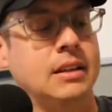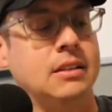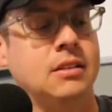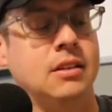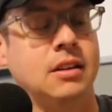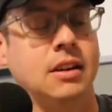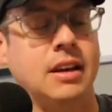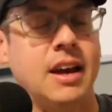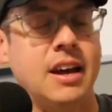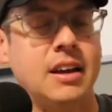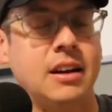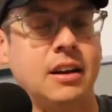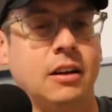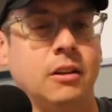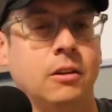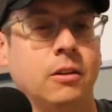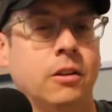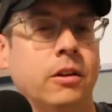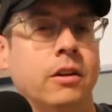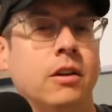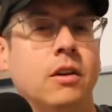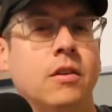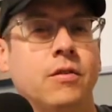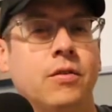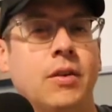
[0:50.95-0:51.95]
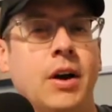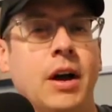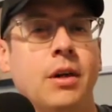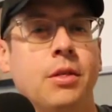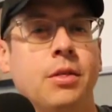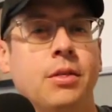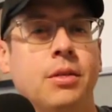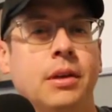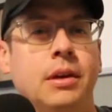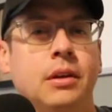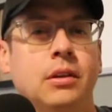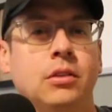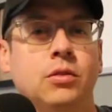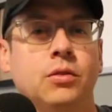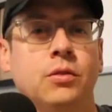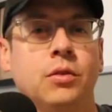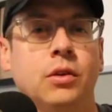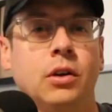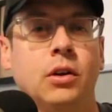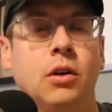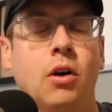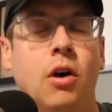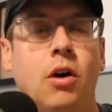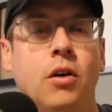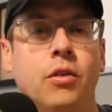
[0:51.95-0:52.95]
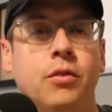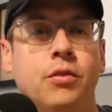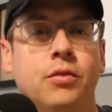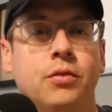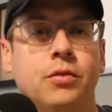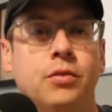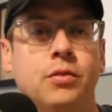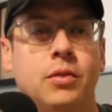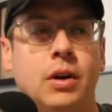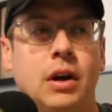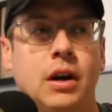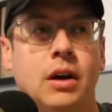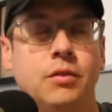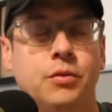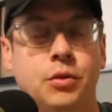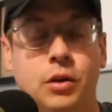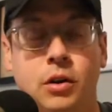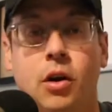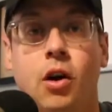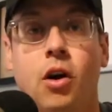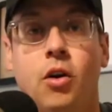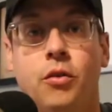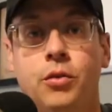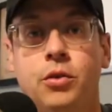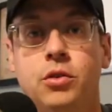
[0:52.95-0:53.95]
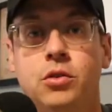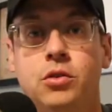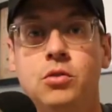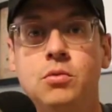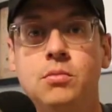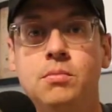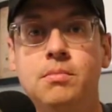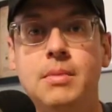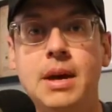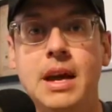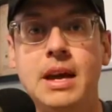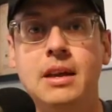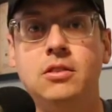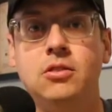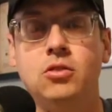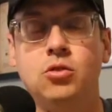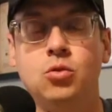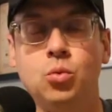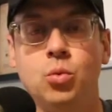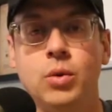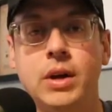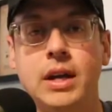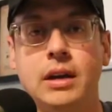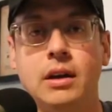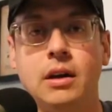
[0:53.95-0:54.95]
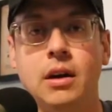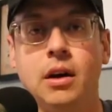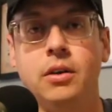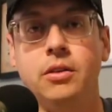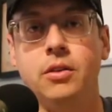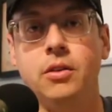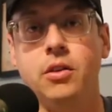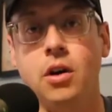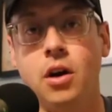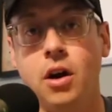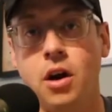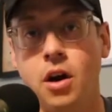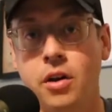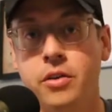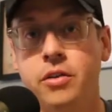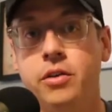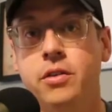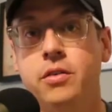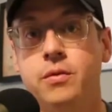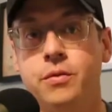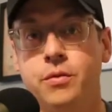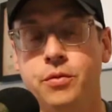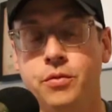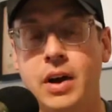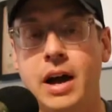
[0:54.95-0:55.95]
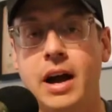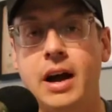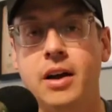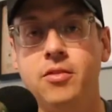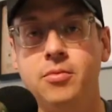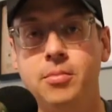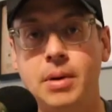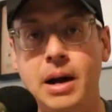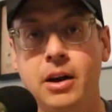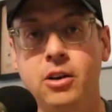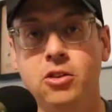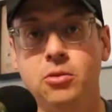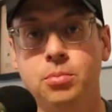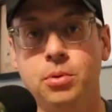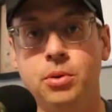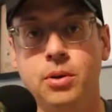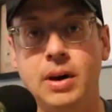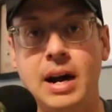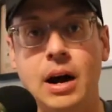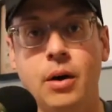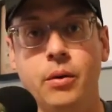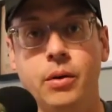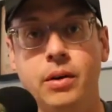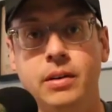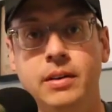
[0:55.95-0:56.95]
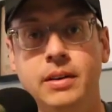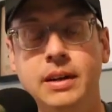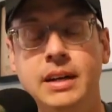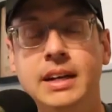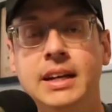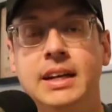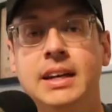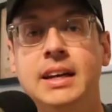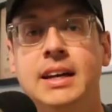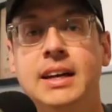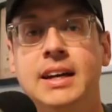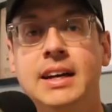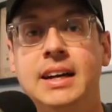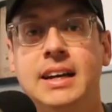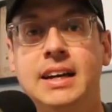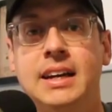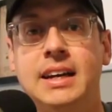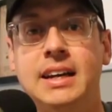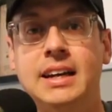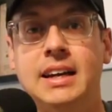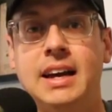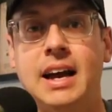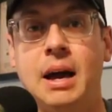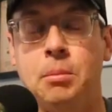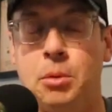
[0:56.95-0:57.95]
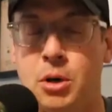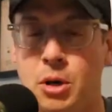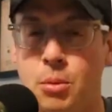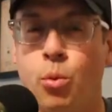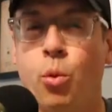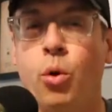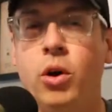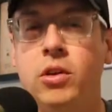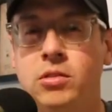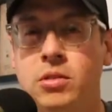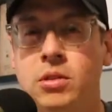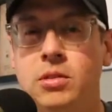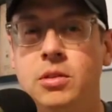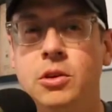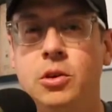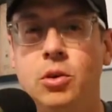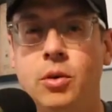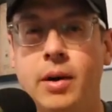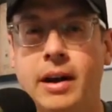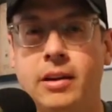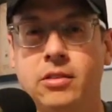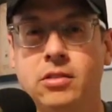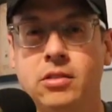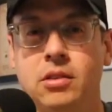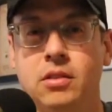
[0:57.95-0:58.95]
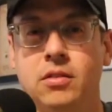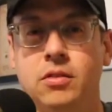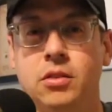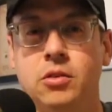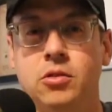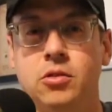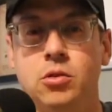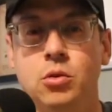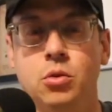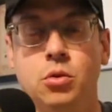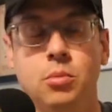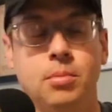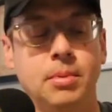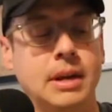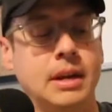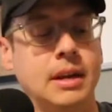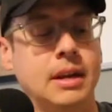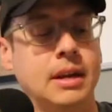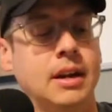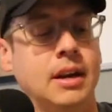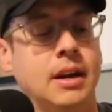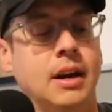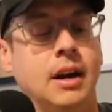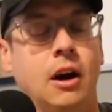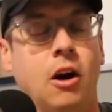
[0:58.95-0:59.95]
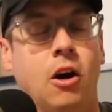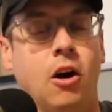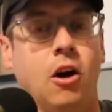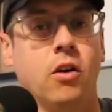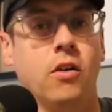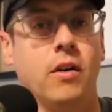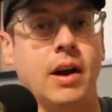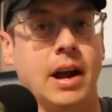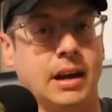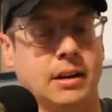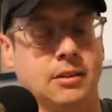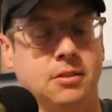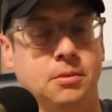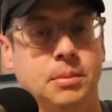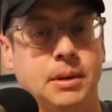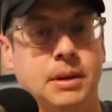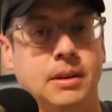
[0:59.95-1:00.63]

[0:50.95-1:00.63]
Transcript: to kind of clarify things for golf uh, for golfers who may swing under 105 miles per hour. I'm going to point you in the direction of the Tour B RX